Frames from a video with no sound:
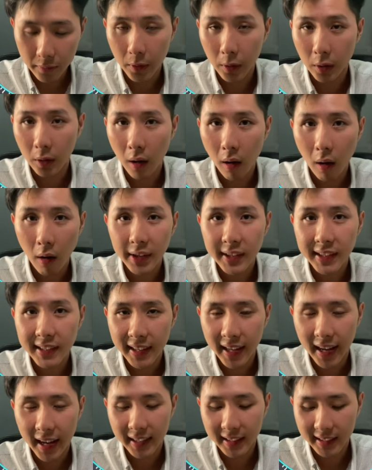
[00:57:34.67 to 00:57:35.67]
for cost,
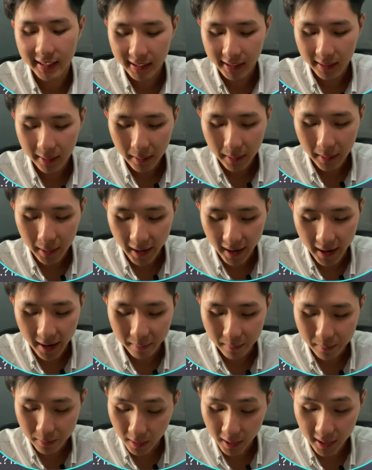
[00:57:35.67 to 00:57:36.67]
tax,
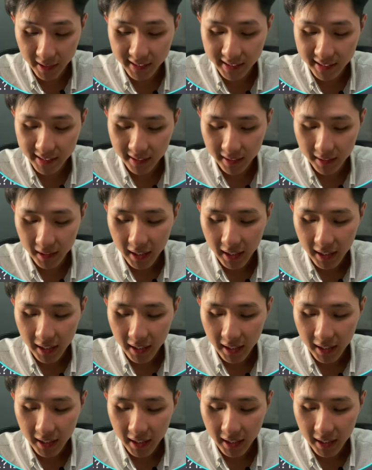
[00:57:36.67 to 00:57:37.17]
and price.